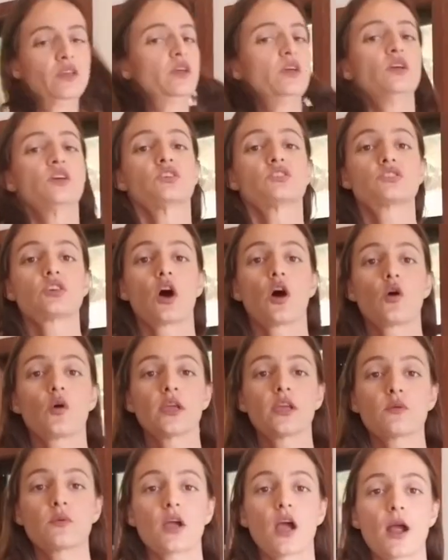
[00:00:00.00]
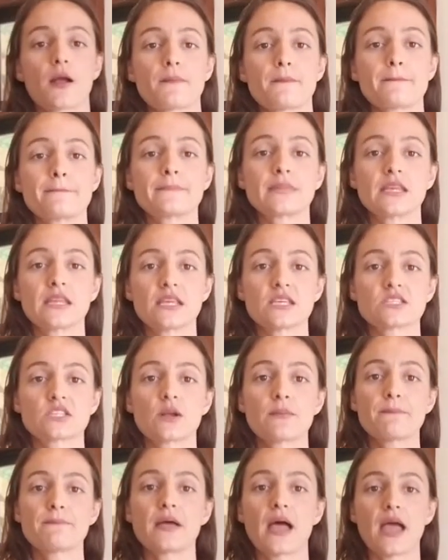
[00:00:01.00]
So here we are, knees are
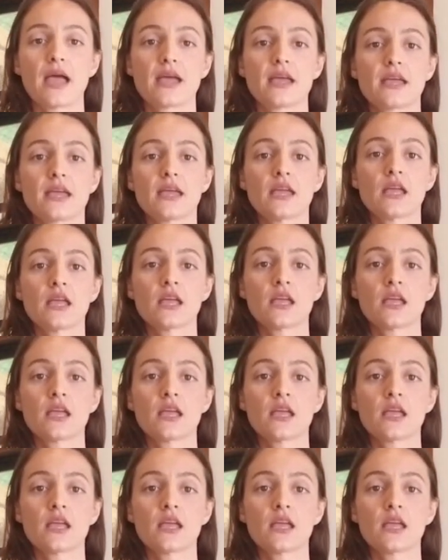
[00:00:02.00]
bent,